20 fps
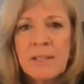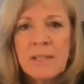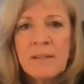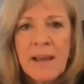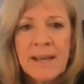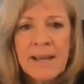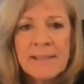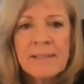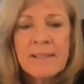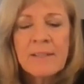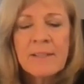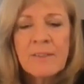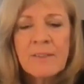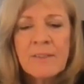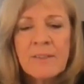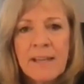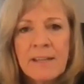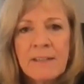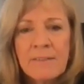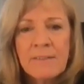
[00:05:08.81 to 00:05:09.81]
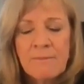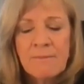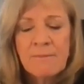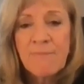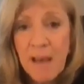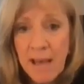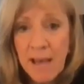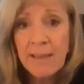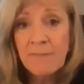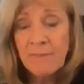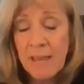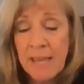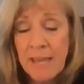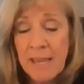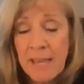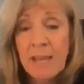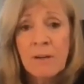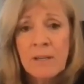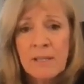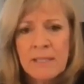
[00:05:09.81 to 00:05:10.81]
it identified 5
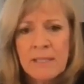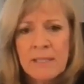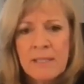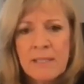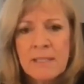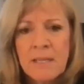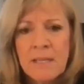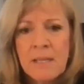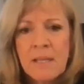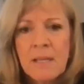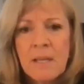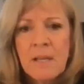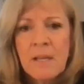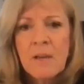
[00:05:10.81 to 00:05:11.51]
areas